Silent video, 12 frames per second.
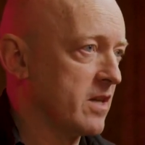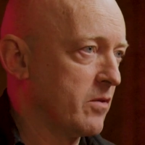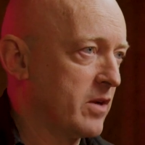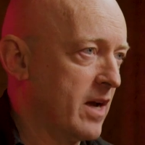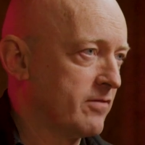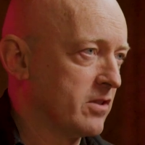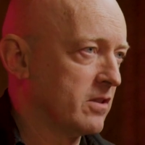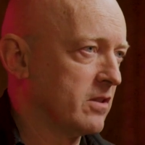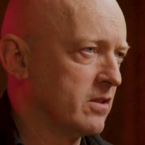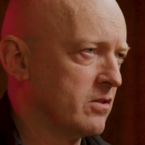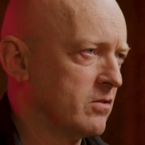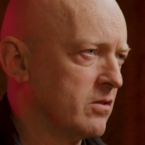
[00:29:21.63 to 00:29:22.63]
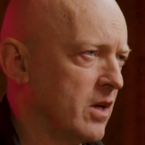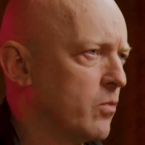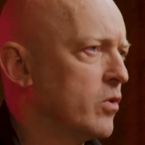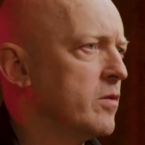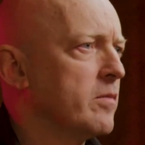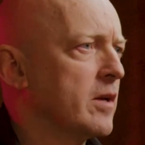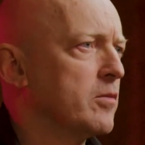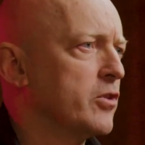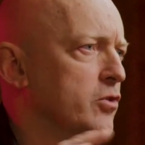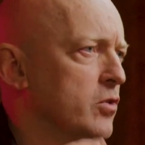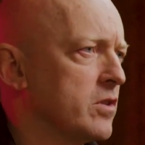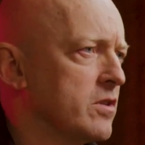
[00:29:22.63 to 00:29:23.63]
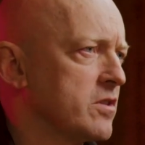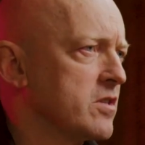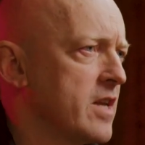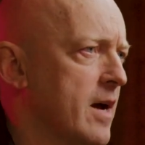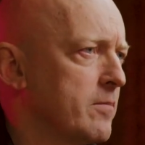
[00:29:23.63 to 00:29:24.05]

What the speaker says: I would have to I wouldn't be able to do it in a snap.